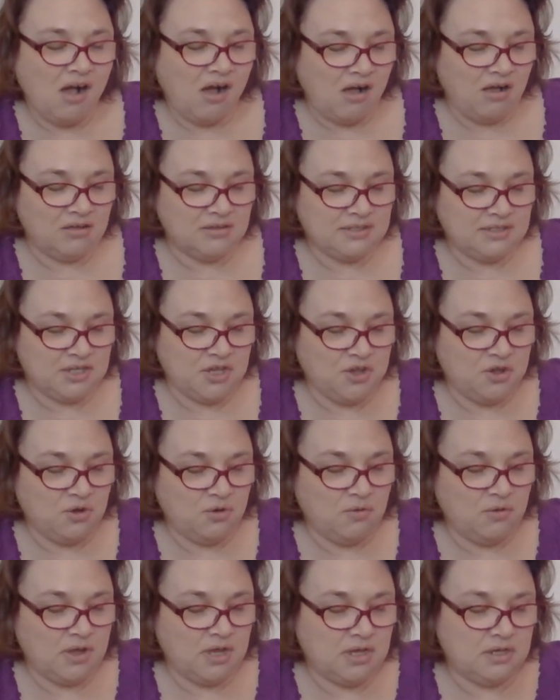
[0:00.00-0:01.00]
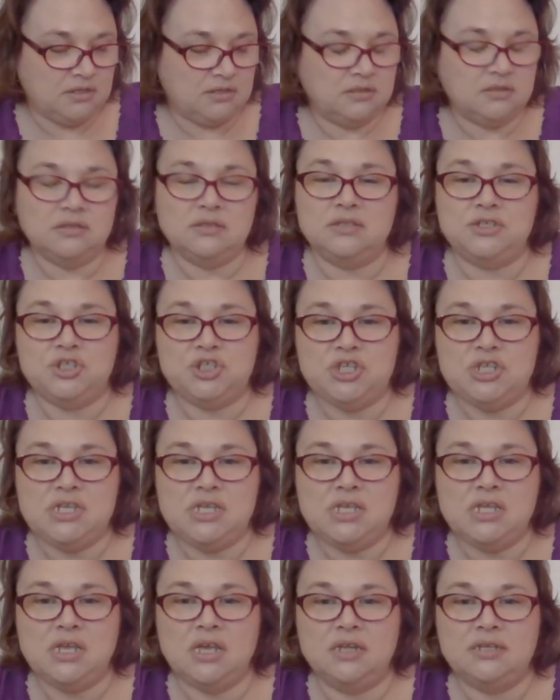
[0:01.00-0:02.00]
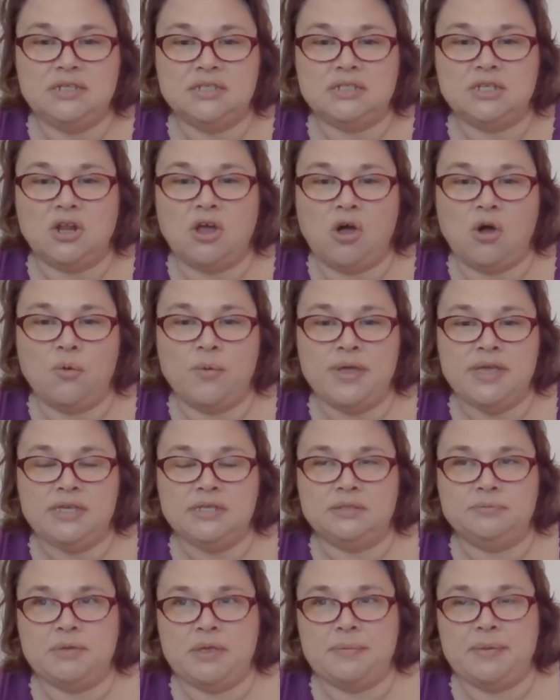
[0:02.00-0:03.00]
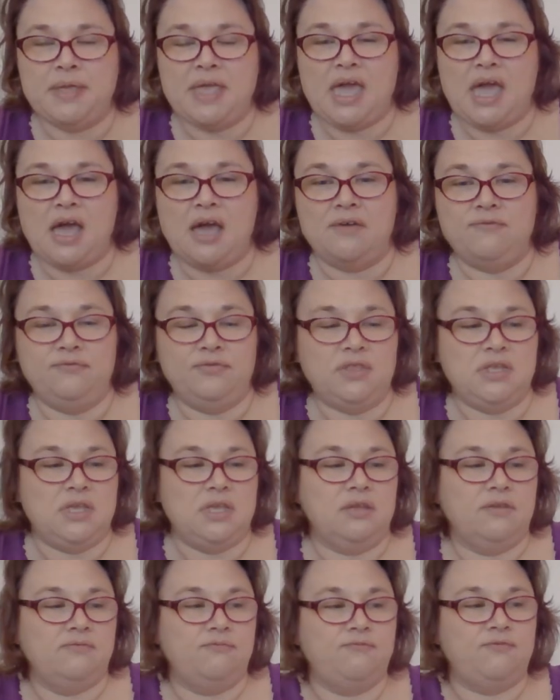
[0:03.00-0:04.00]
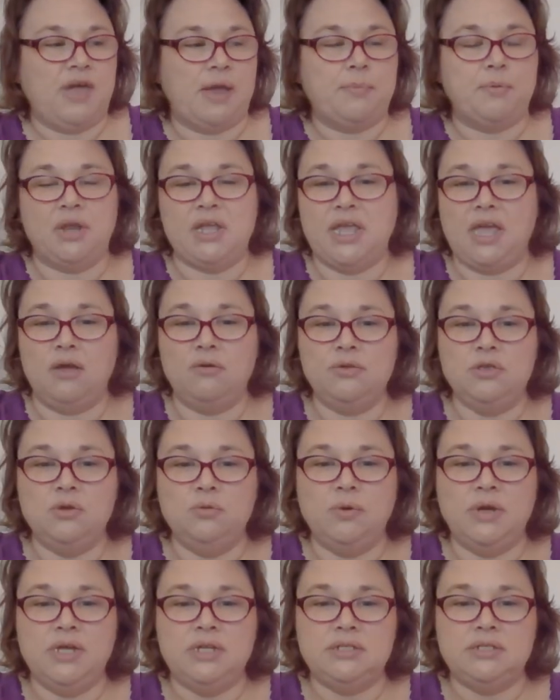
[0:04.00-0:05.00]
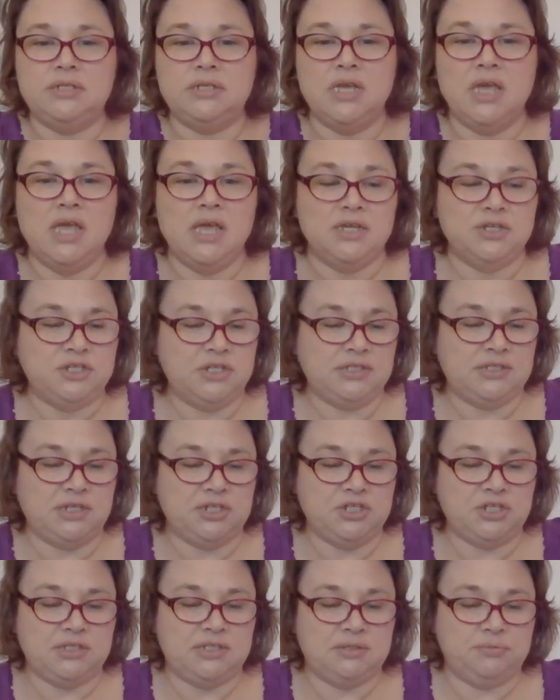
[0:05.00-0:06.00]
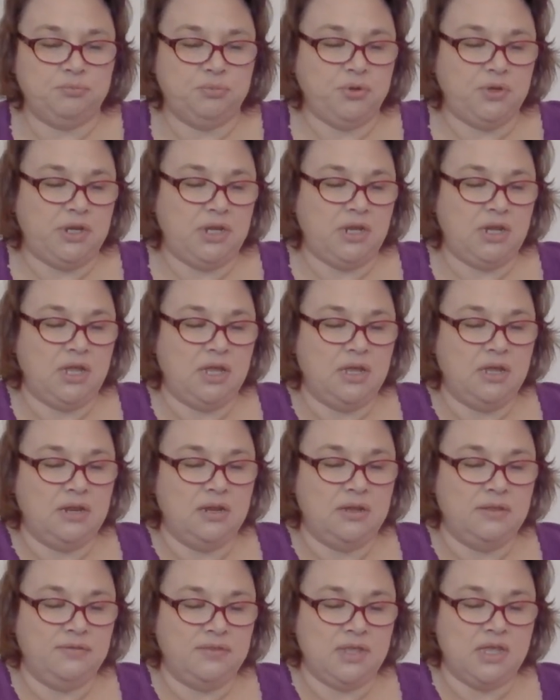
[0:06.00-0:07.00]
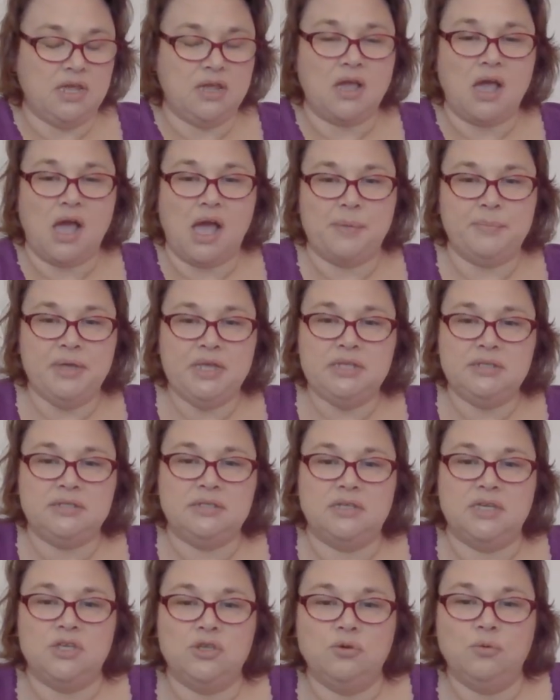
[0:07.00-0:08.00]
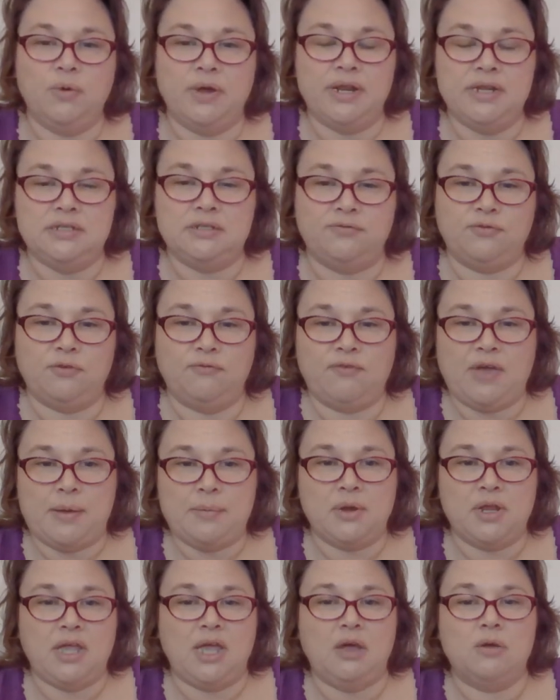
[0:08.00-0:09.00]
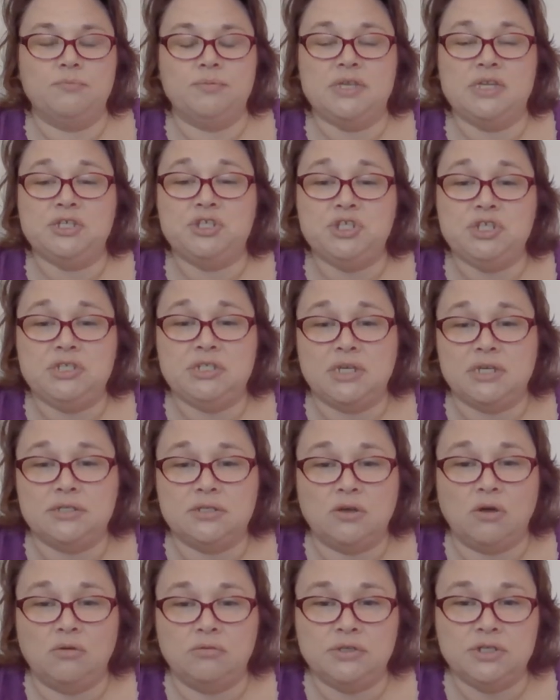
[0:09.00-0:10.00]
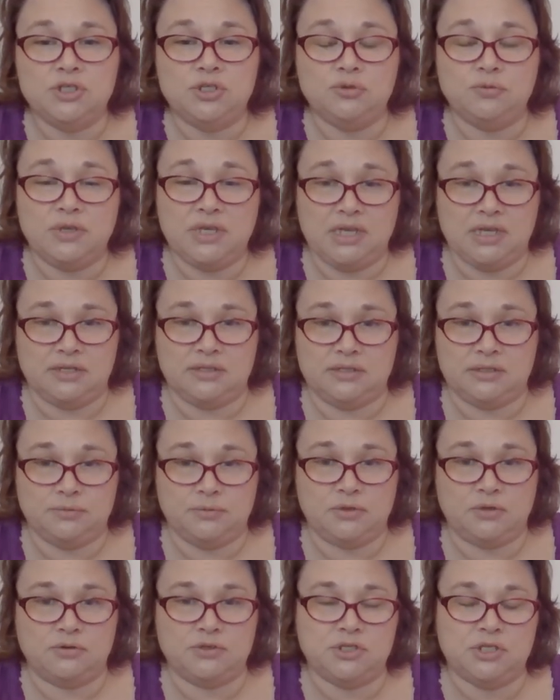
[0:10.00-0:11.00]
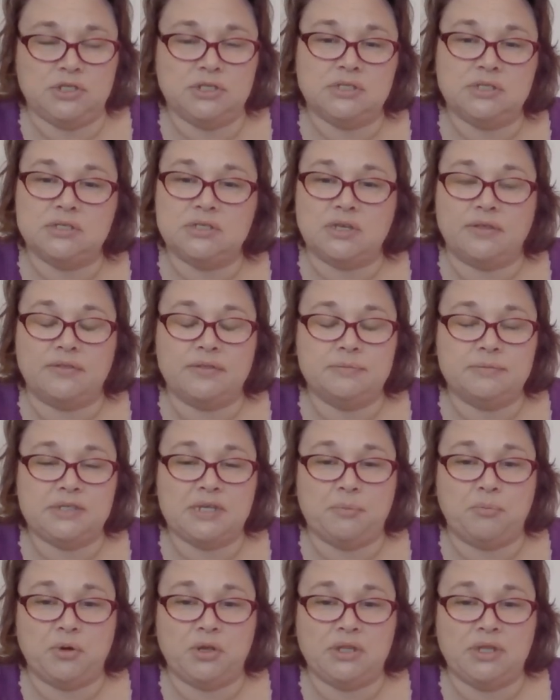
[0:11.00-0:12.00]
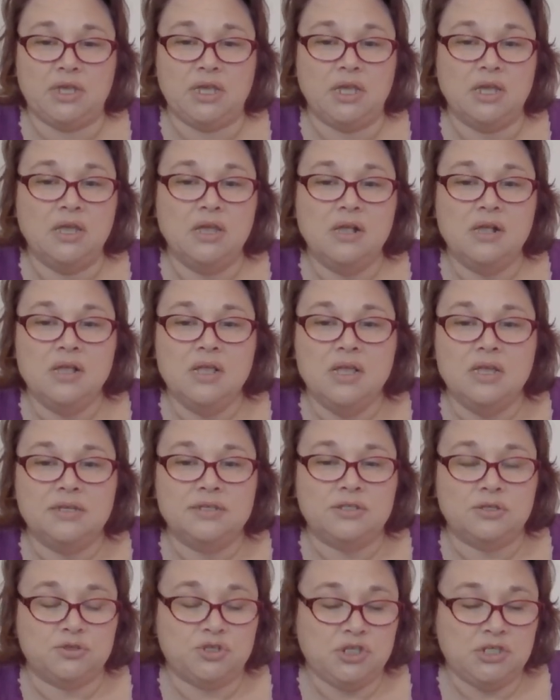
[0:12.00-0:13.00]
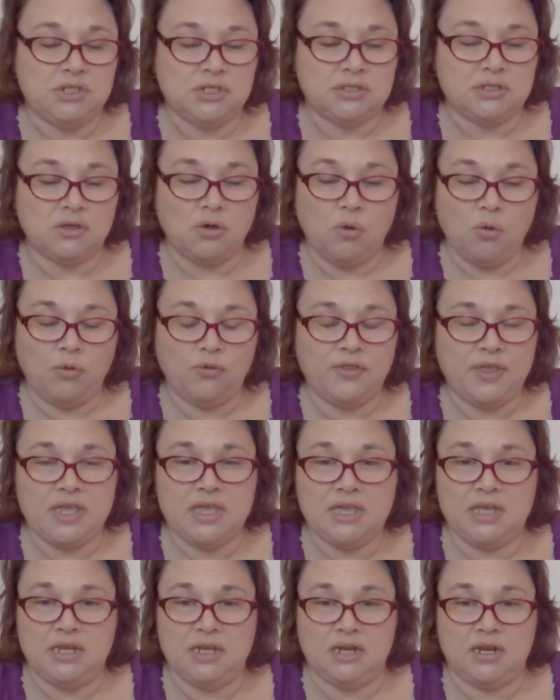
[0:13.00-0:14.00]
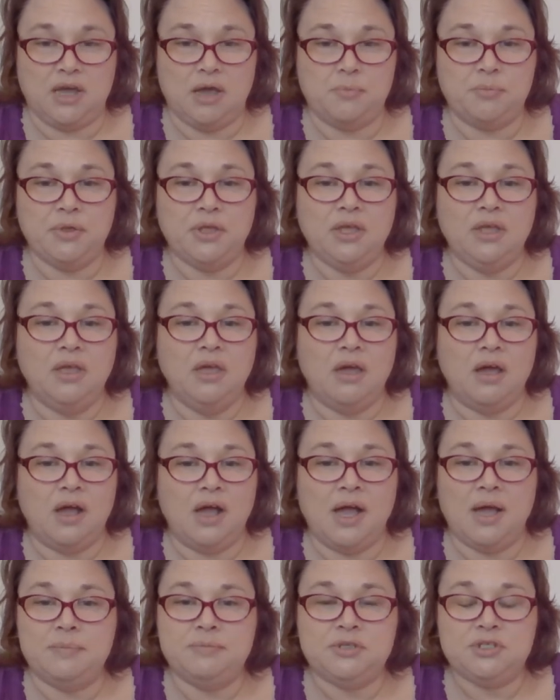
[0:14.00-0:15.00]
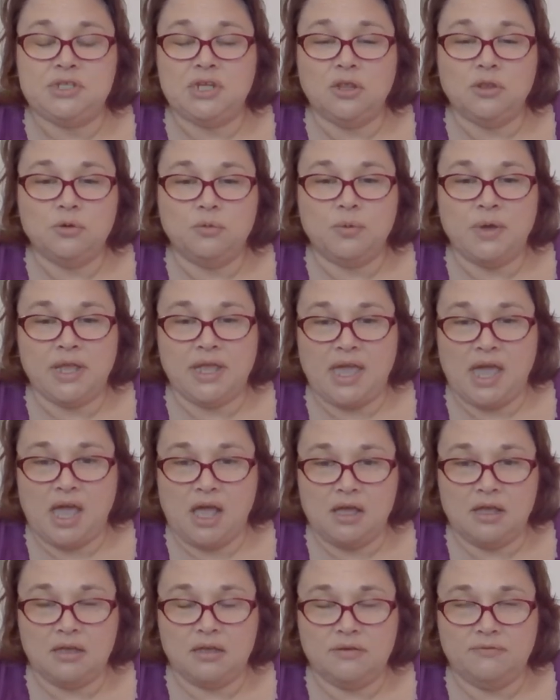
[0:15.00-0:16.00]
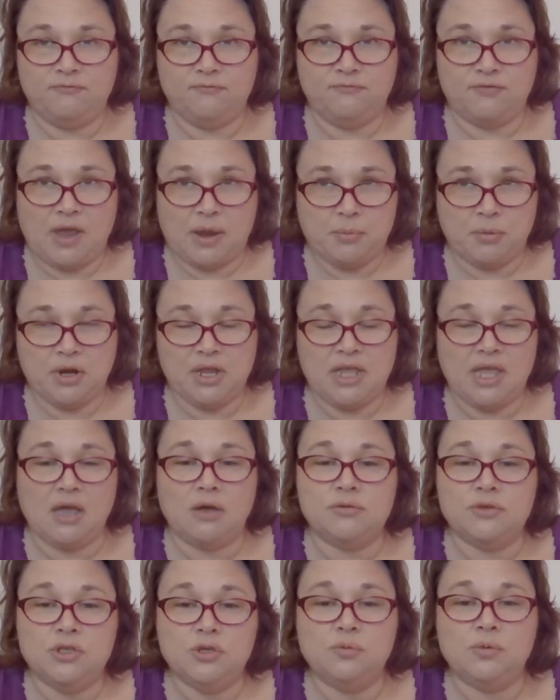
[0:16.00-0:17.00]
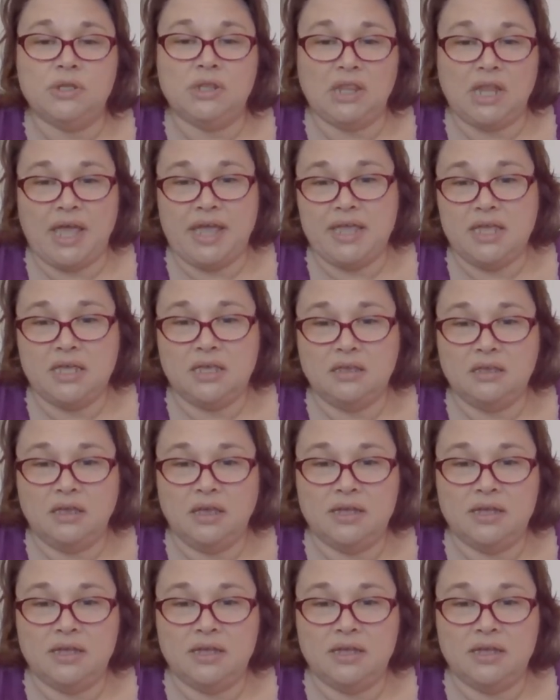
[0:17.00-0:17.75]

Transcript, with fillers: Also, she doesn't always maybe have the fabric count you want. She said just put it in the comments that you want a different fabric count because she does only do kits with her. She doesn't sell them separately. So she does the whole thing kitted up. Um, just tell her what fabric count you would like.